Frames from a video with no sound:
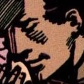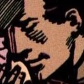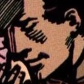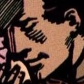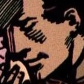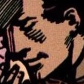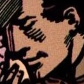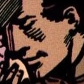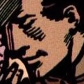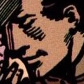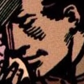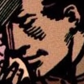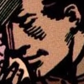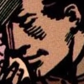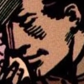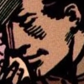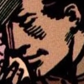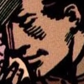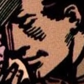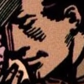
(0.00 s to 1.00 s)
father
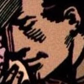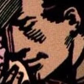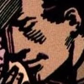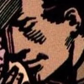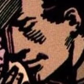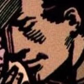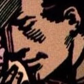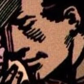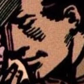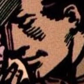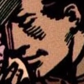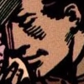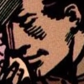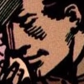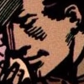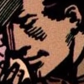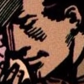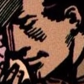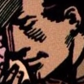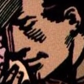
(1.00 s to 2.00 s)
and that they went to school
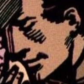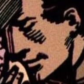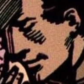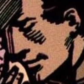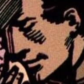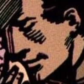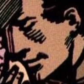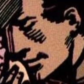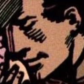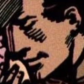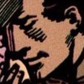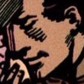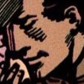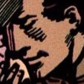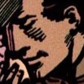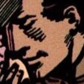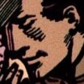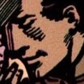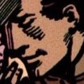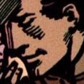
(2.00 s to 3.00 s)
together.
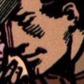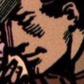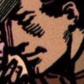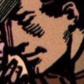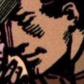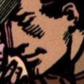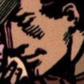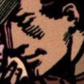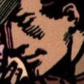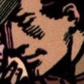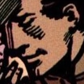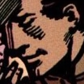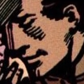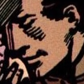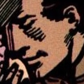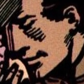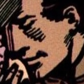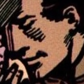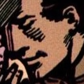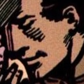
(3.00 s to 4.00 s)
He then proceeds